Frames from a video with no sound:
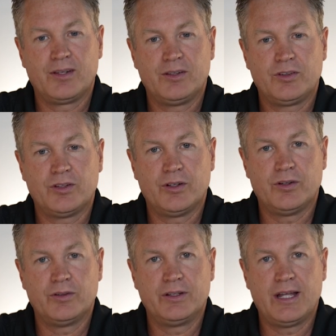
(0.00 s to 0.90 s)

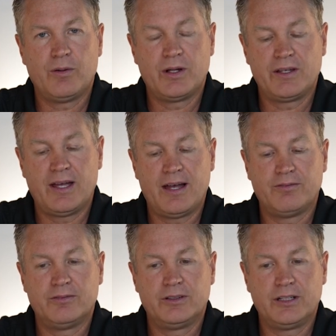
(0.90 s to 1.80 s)
So in that way you
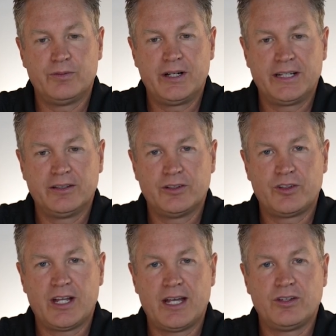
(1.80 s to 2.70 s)
have irregular
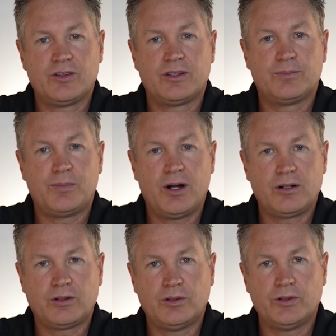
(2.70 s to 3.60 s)
size
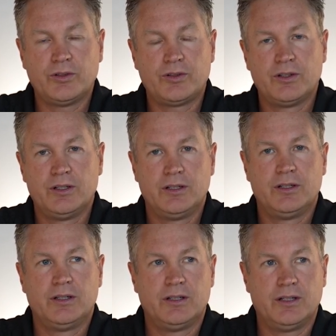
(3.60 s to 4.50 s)
particles,
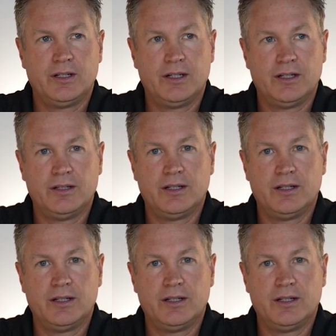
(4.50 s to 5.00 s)
and